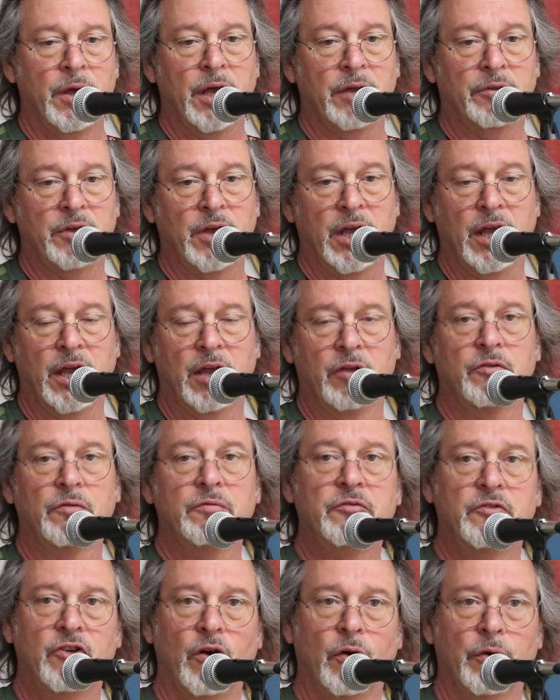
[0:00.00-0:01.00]
at the hands
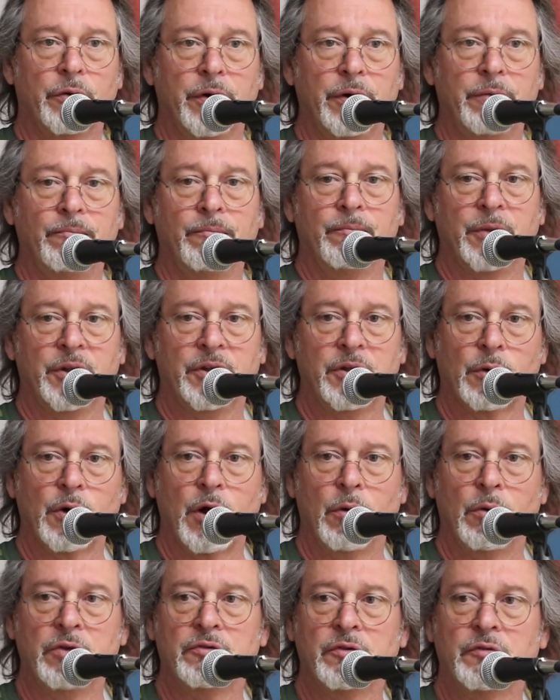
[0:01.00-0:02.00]
of children, but there
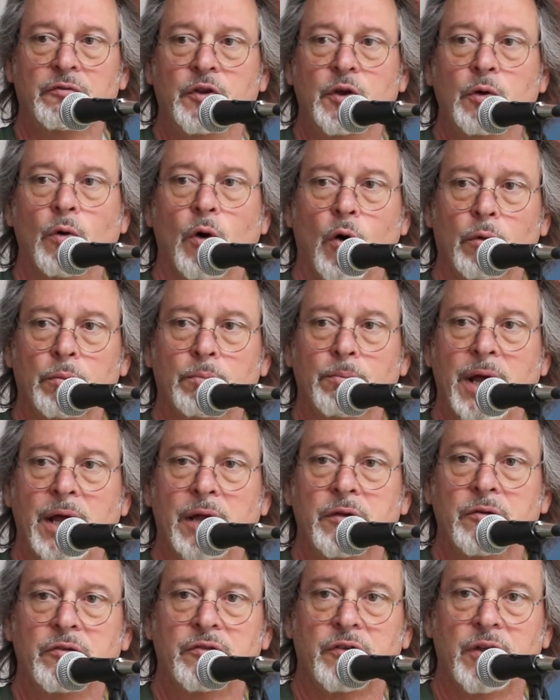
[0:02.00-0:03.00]
were always a few old
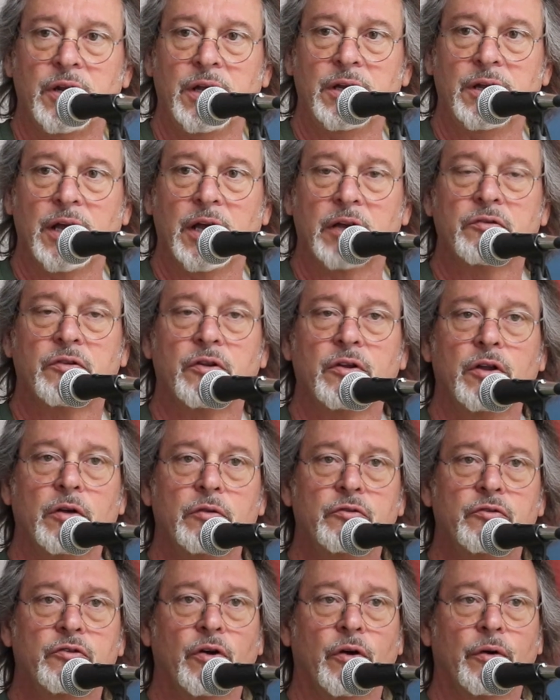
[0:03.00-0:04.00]
men sitting next to
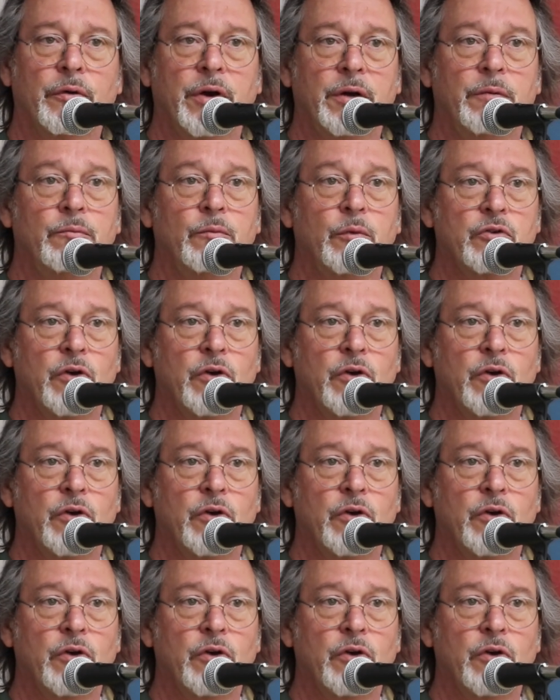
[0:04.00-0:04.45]
those children.